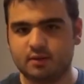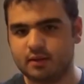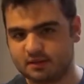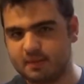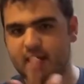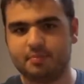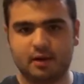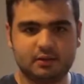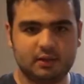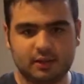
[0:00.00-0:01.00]
He's my
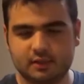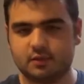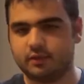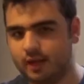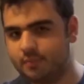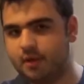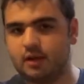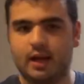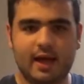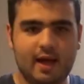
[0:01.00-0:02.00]
brother. He's the only other brother
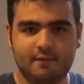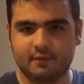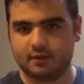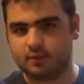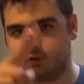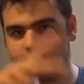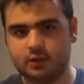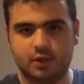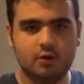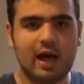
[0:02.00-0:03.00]
I have,
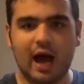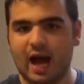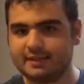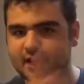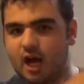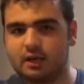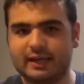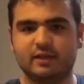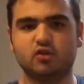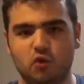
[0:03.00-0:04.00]
including you. I talk
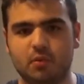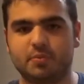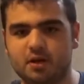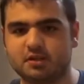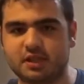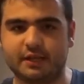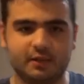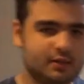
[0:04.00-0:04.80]
like a normal person.